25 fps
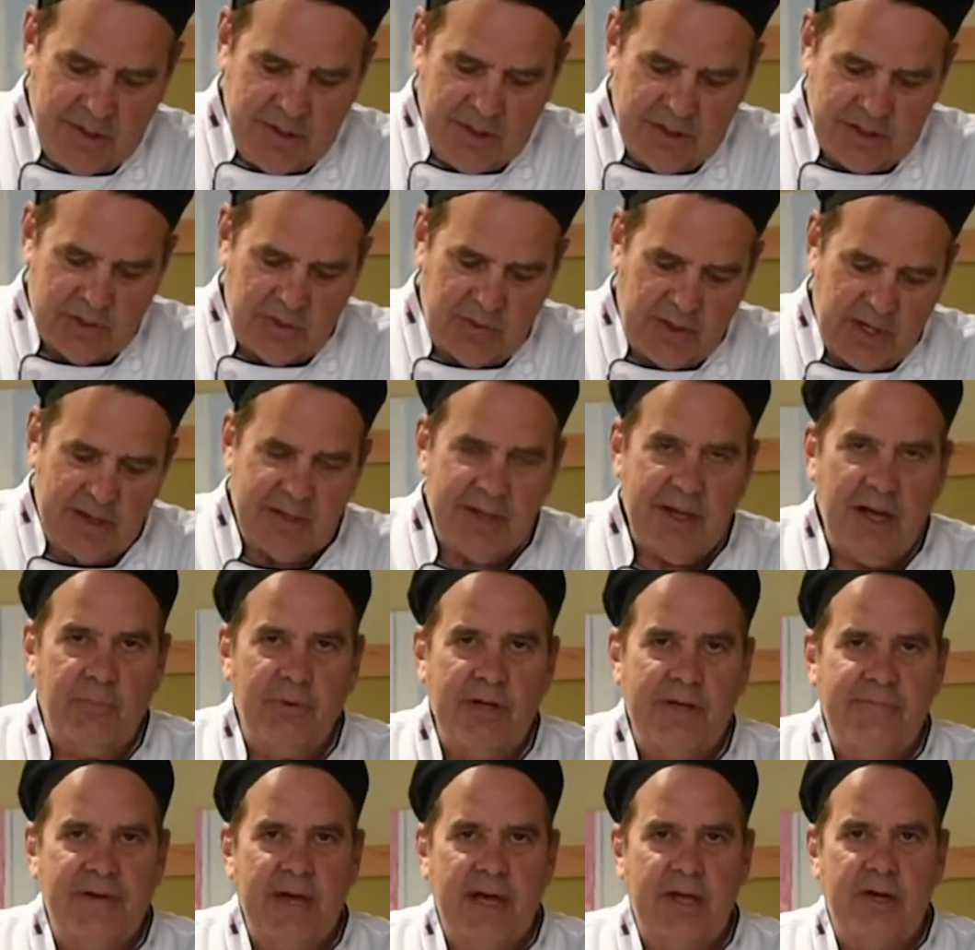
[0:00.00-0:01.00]
So right now
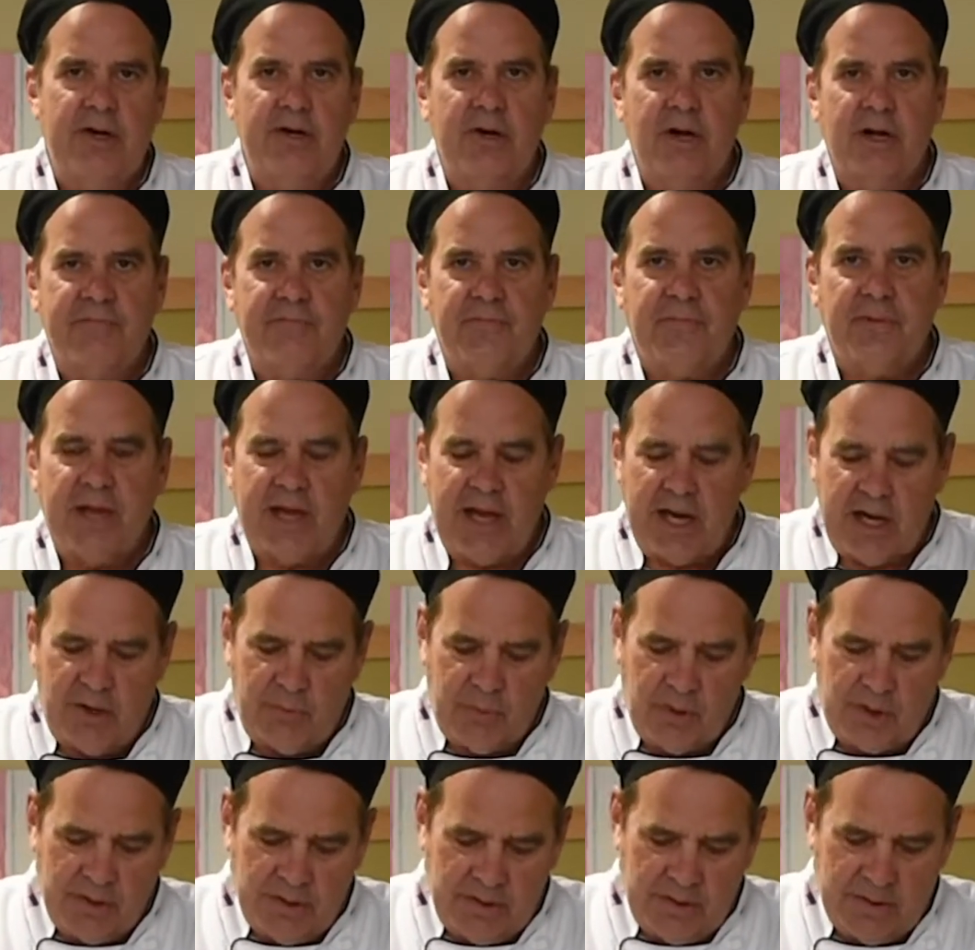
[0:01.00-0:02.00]
we've added our
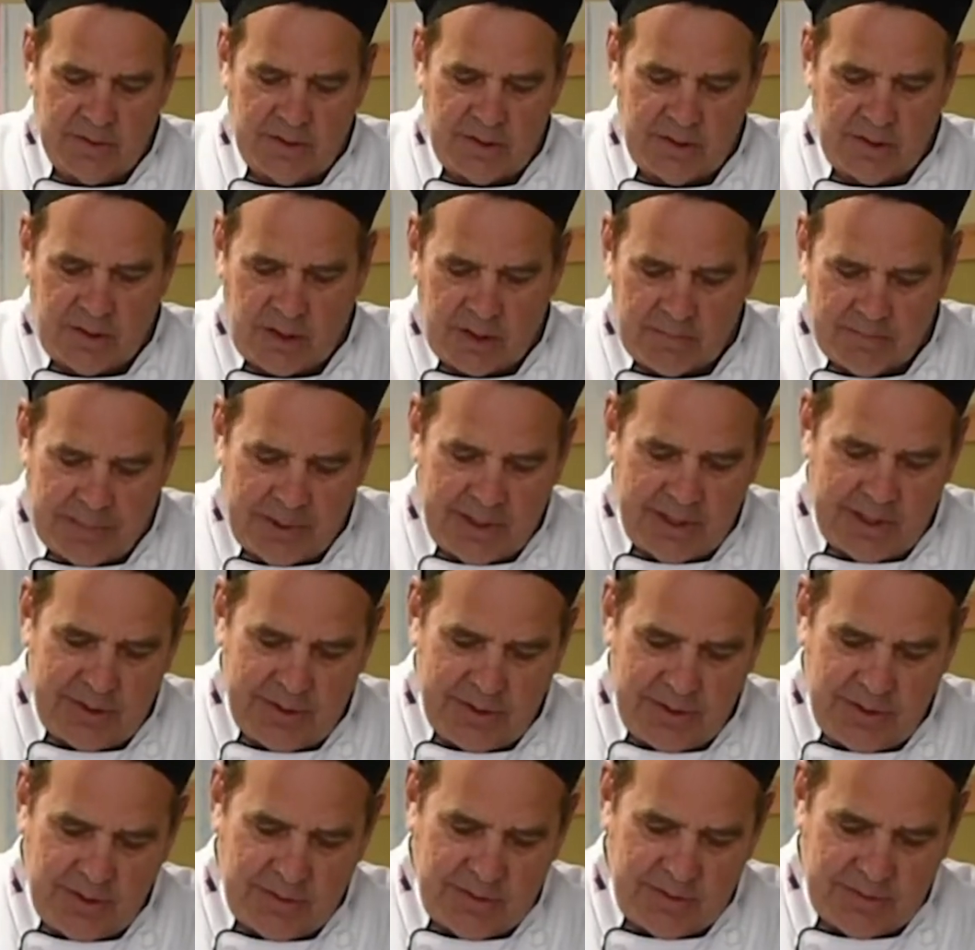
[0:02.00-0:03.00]
flour, our
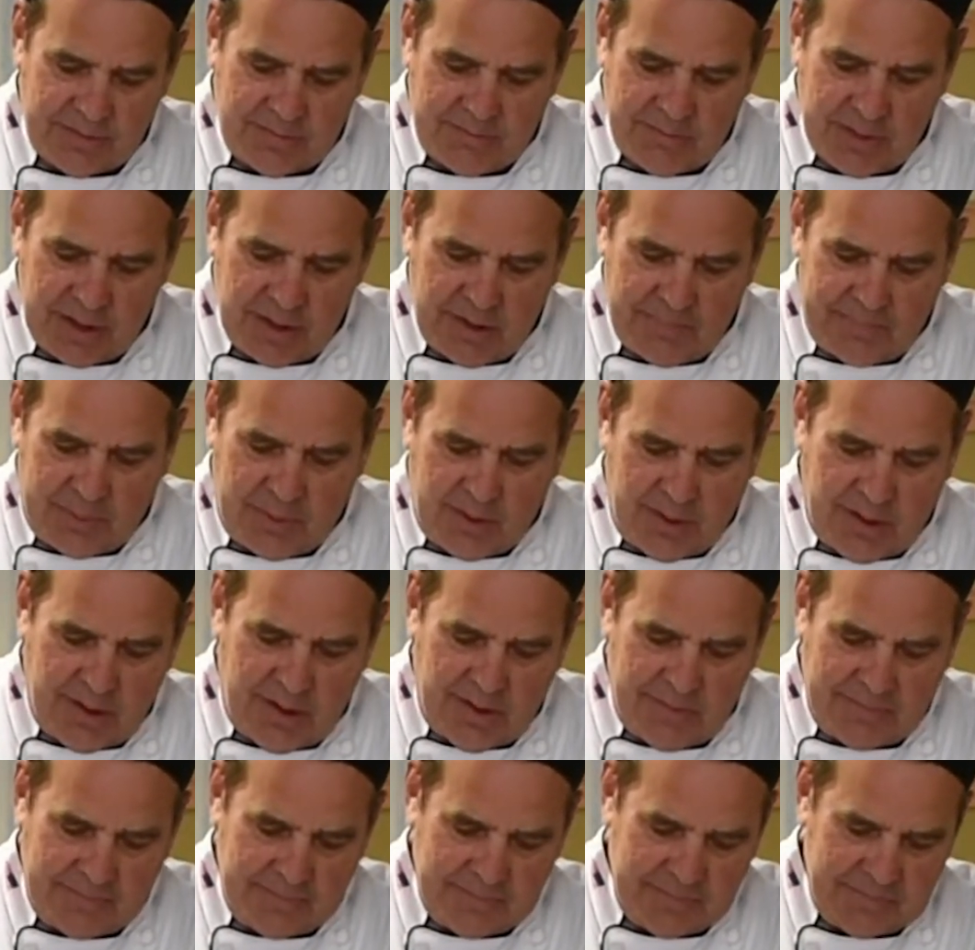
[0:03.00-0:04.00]
butter,
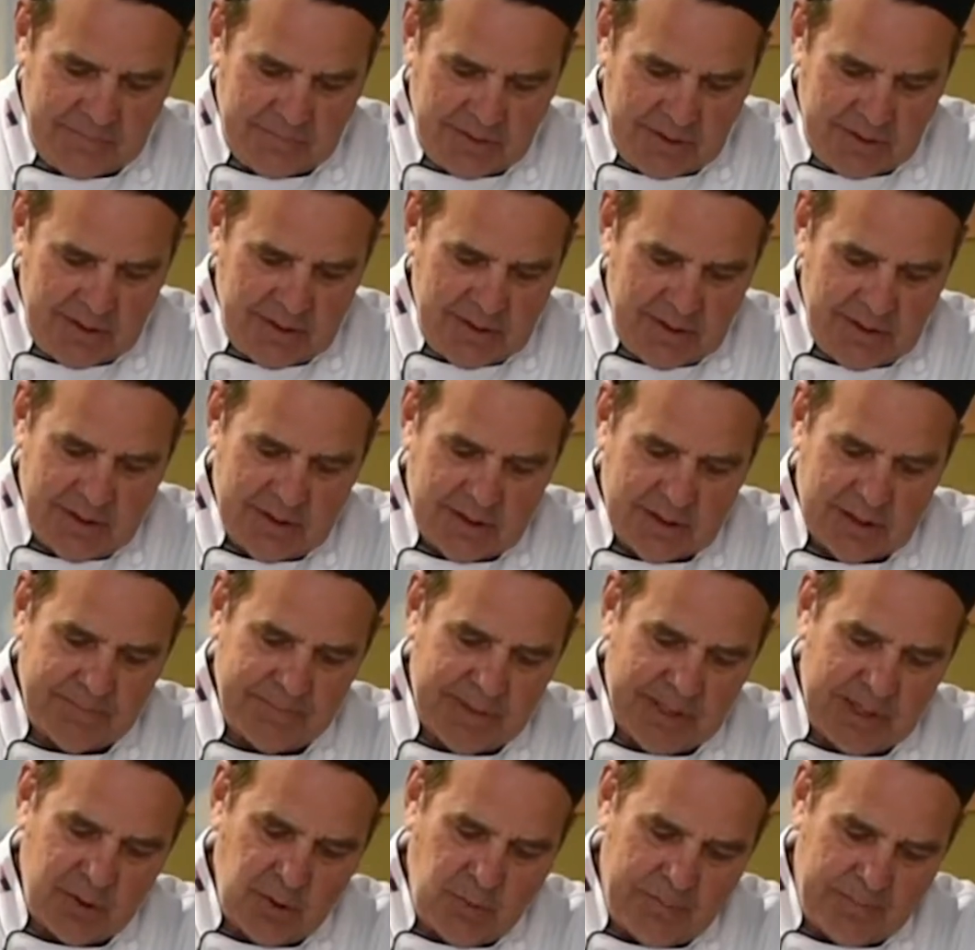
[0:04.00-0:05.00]
mirepoix,
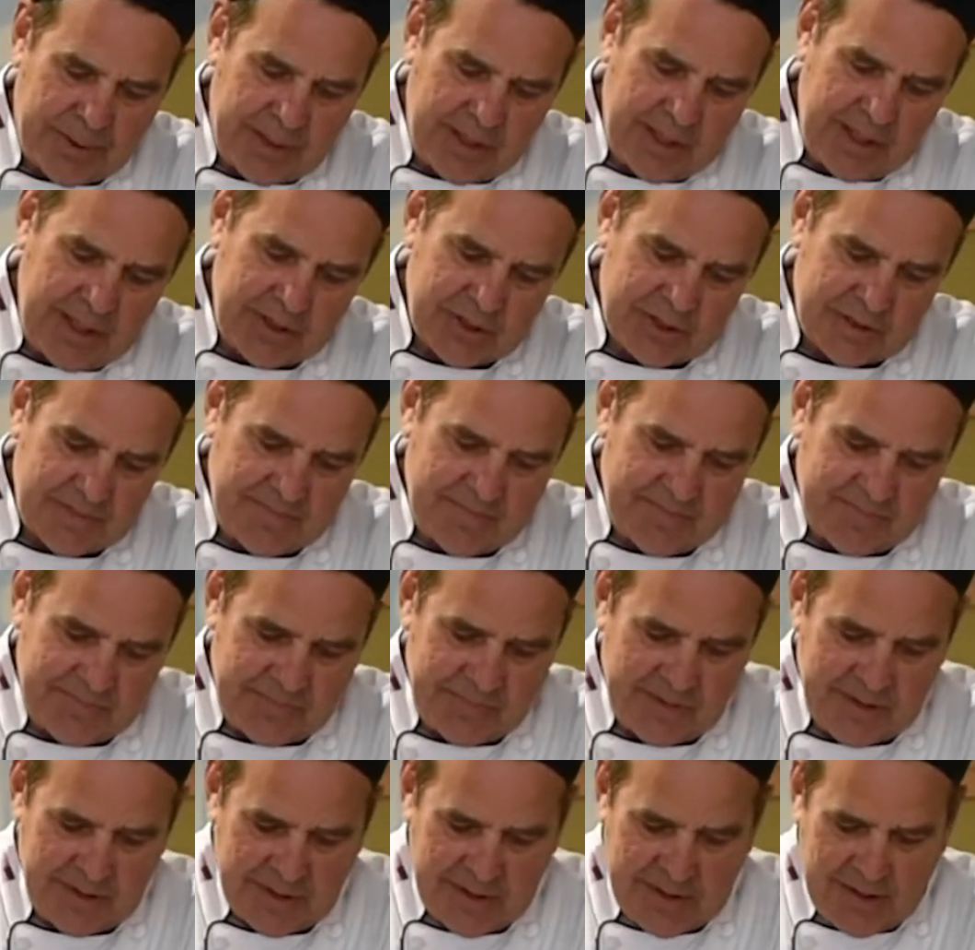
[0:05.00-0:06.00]
tomato paste,
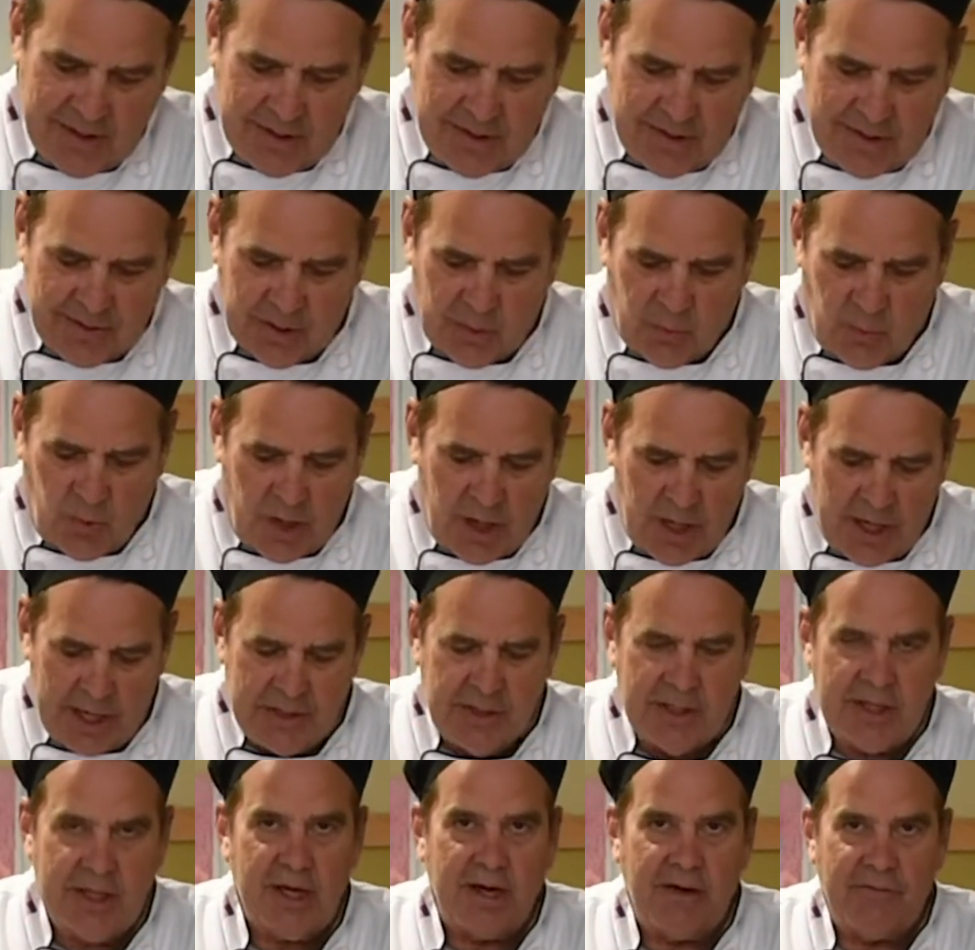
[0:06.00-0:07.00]
the wine.
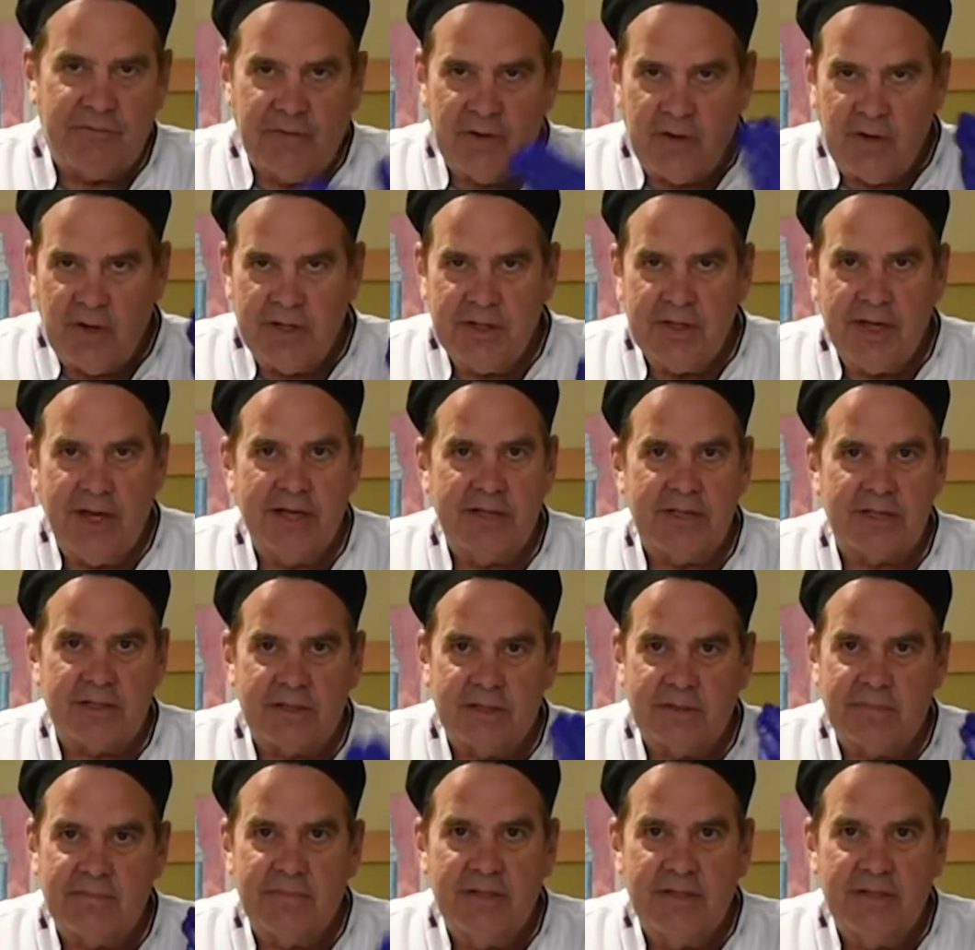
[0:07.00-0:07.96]
You get a very nice